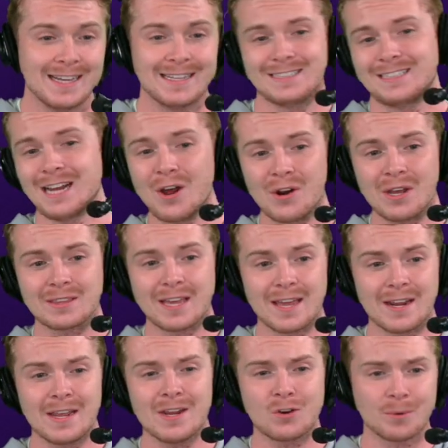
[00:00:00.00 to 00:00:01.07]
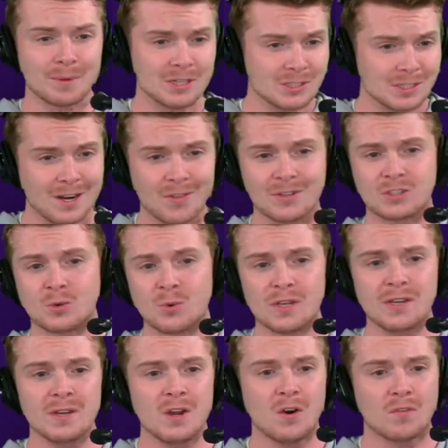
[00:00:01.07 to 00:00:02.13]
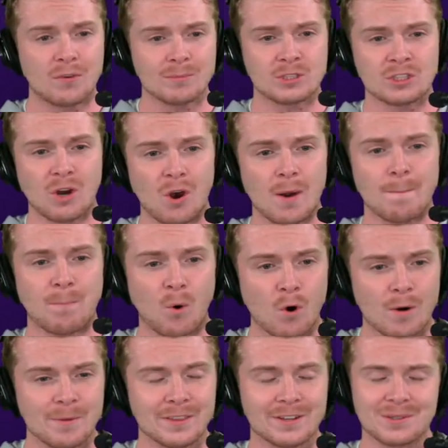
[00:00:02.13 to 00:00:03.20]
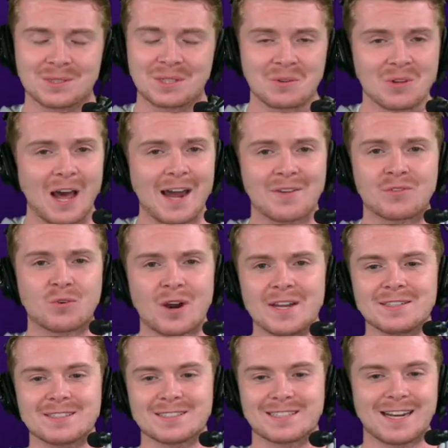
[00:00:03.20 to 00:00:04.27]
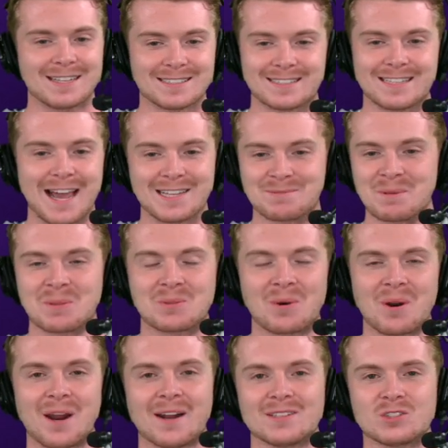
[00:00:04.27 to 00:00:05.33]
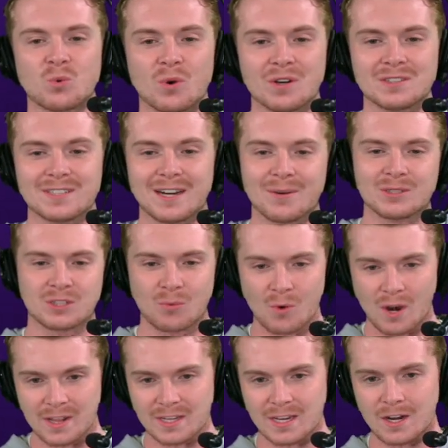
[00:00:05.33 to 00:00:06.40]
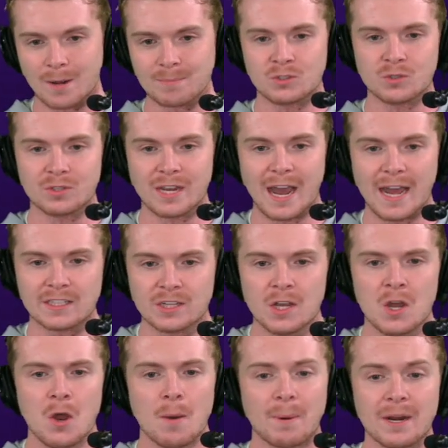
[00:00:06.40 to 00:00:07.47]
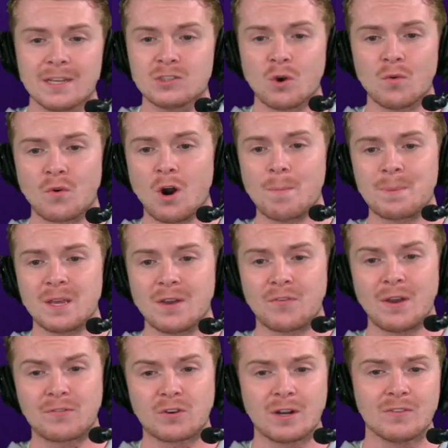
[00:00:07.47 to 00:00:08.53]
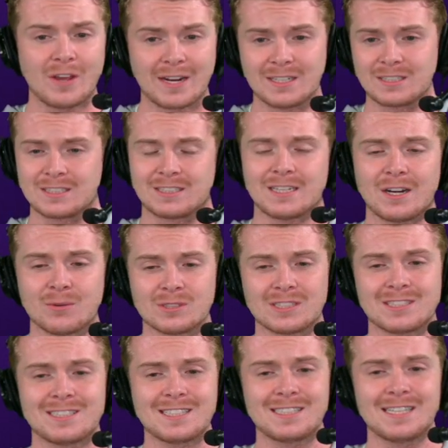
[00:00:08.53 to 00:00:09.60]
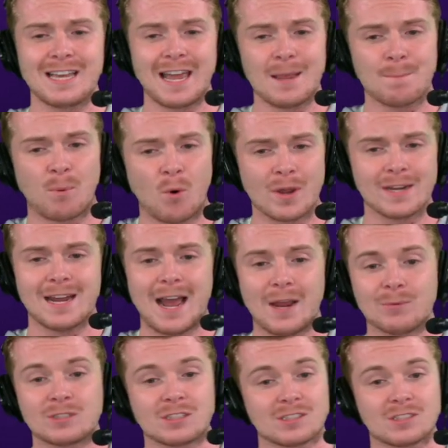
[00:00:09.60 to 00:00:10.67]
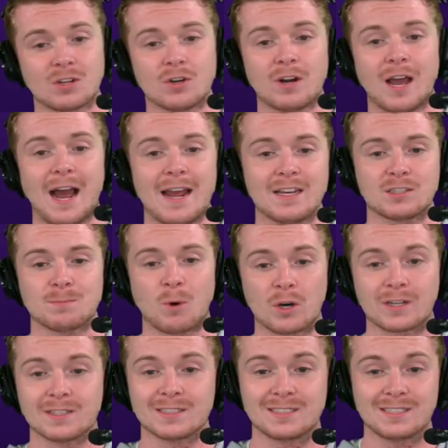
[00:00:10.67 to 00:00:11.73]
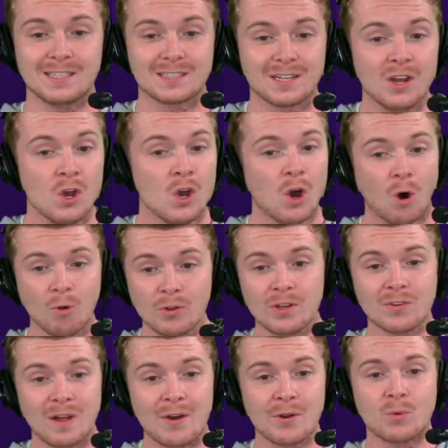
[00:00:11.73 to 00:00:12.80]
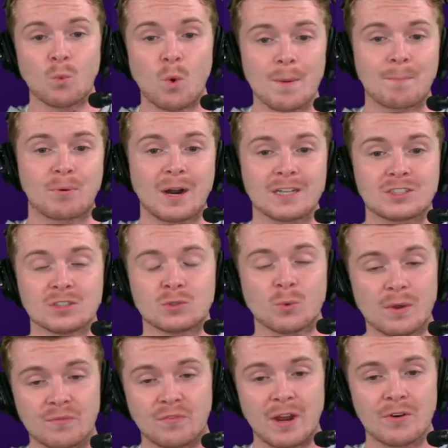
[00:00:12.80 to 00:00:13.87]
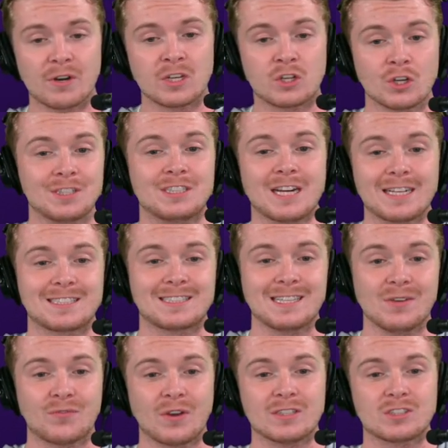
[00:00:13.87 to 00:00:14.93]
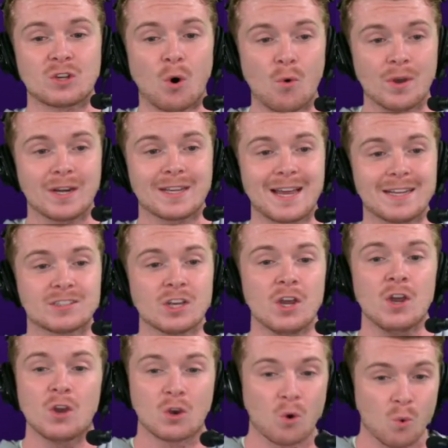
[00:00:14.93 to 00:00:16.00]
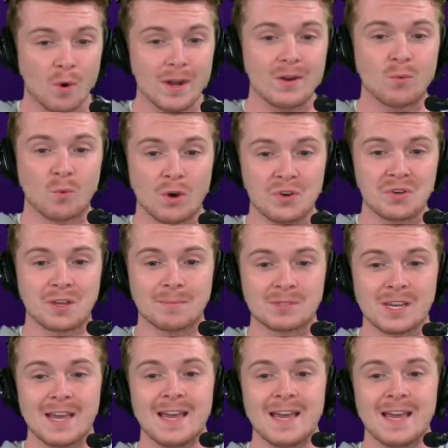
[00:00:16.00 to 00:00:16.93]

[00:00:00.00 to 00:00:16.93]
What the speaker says: Shout out to Ed Ingram. Here's another tweet from Sean Borman. There was a lot of great just kind of stats being thrown out on Twitter today, which I wanted to get up to you guys. But his overall PFF grade, like I just said, it was a 68.9, which is third highest mark of the season, only allowing one pressure to a very good Jets defense going against Quinnen Williams.